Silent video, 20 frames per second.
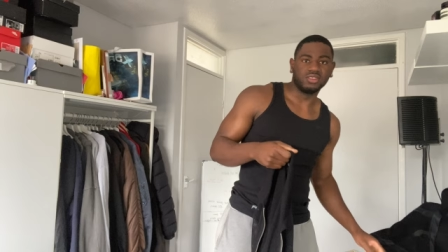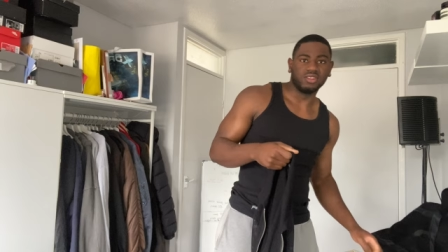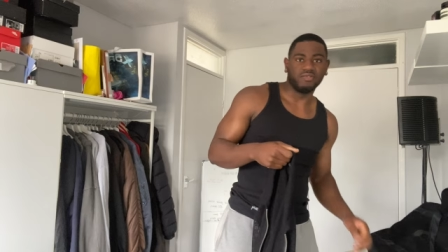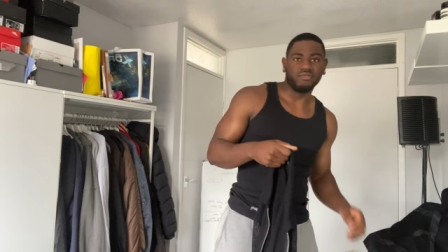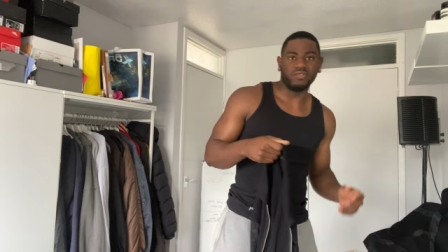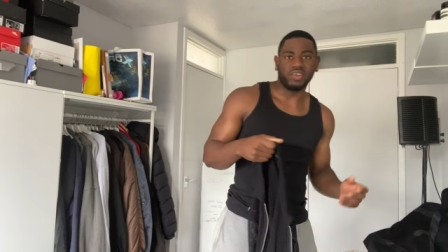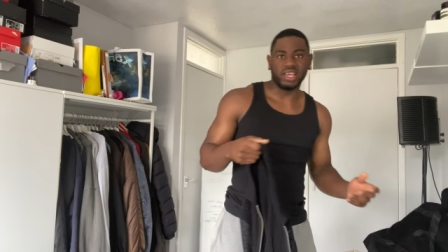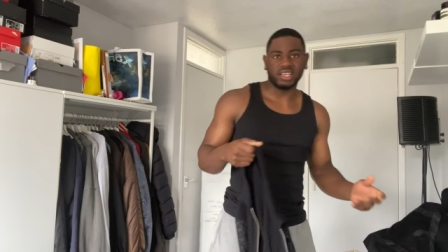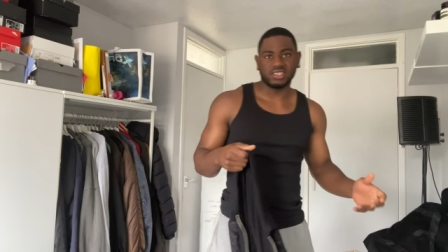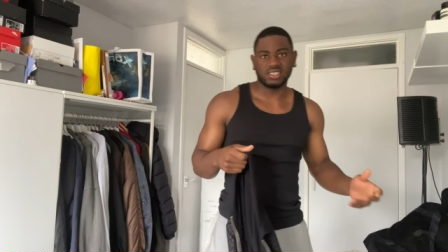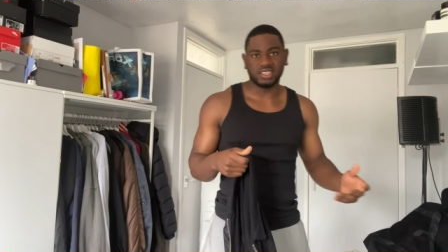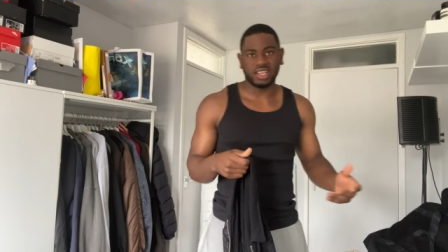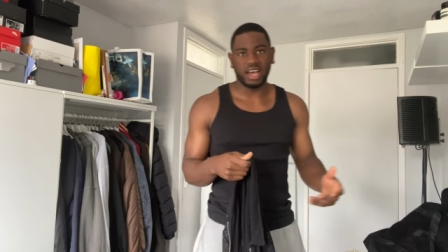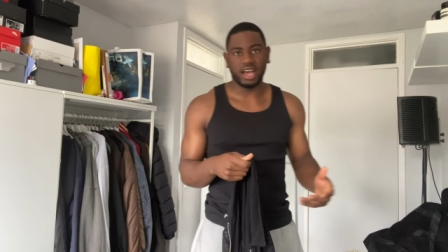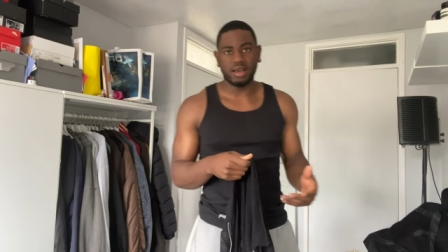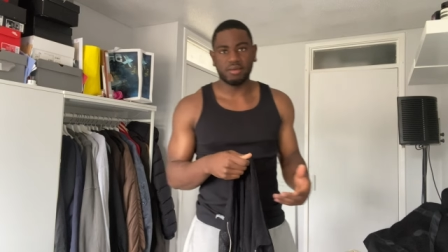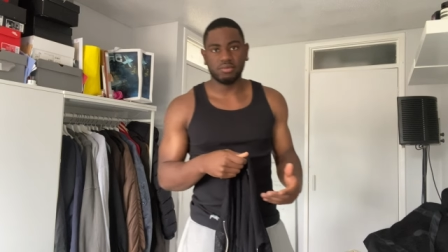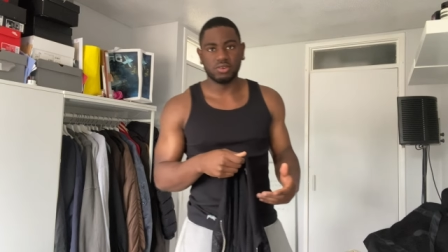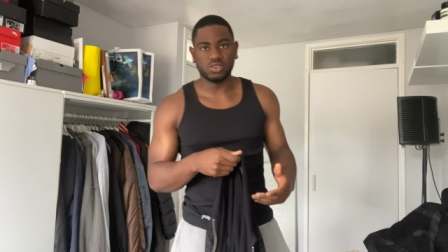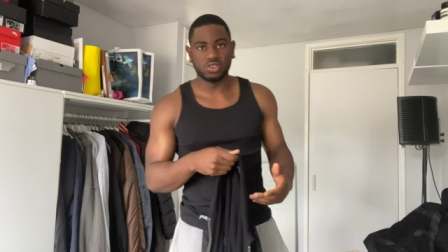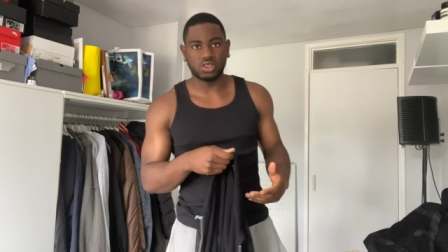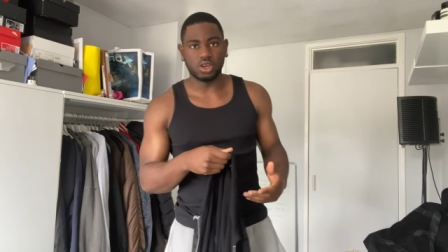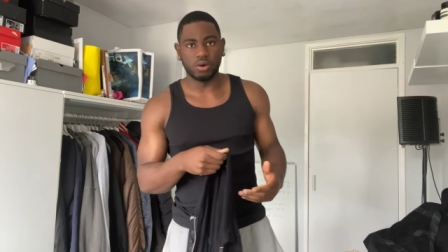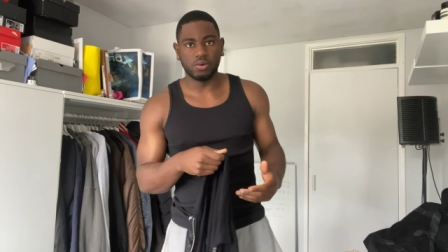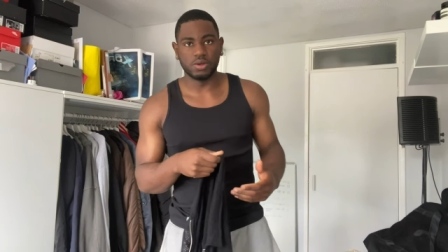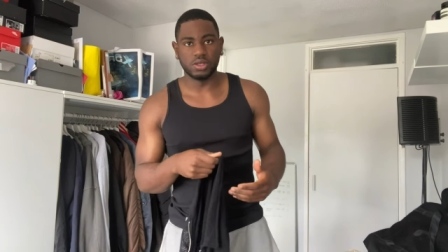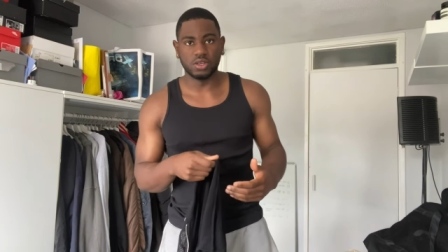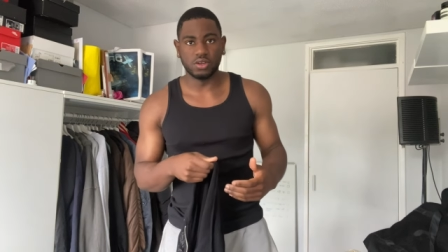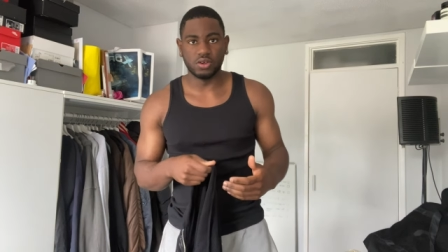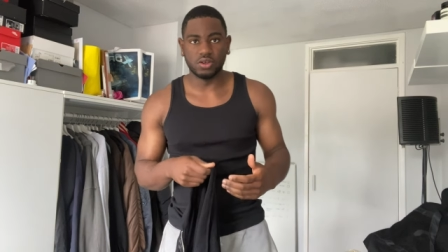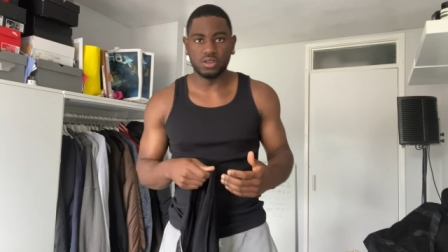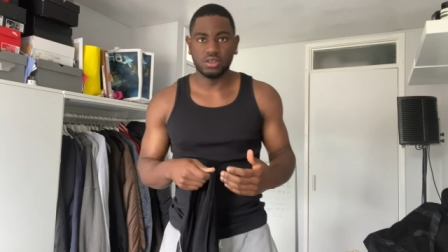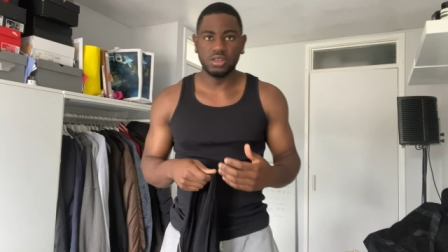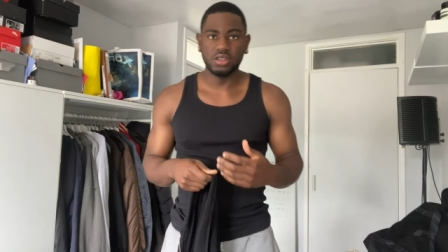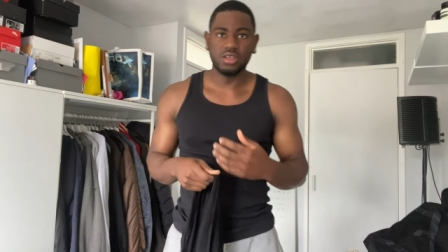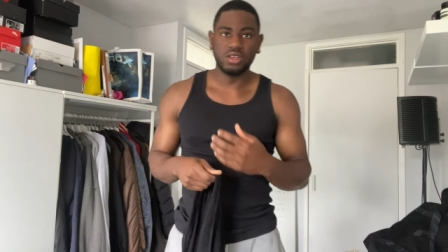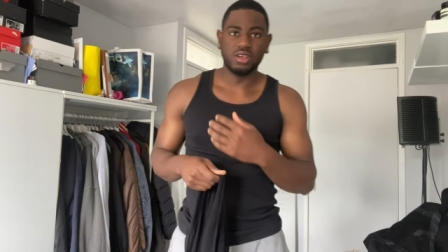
the vest type that's going on,